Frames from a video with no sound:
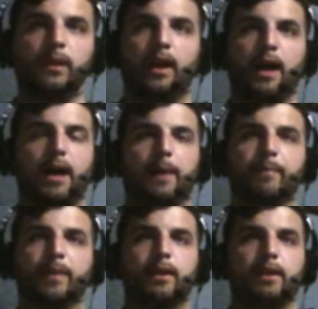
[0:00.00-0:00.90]
The
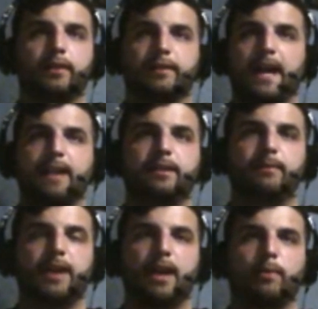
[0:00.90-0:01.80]
tag team
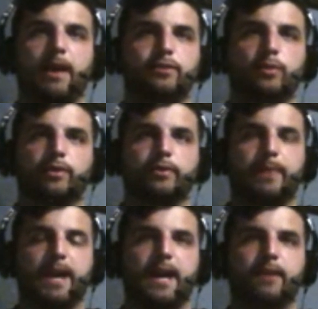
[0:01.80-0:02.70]
title match, it wasn't
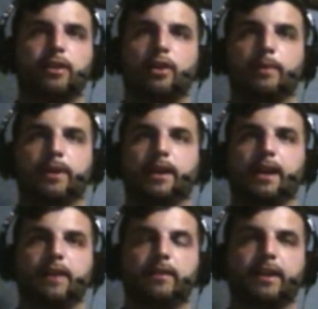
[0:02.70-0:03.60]
bad, but
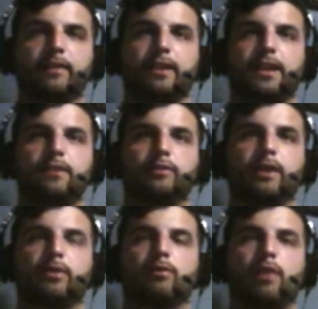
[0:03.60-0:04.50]
again, like I said, Heath
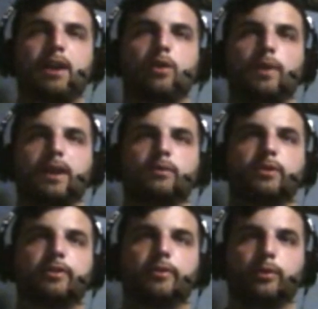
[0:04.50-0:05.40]
Slater and Rhino winning
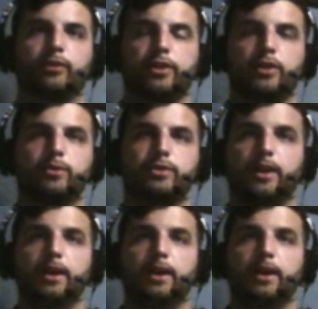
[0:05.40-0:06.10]
was huge.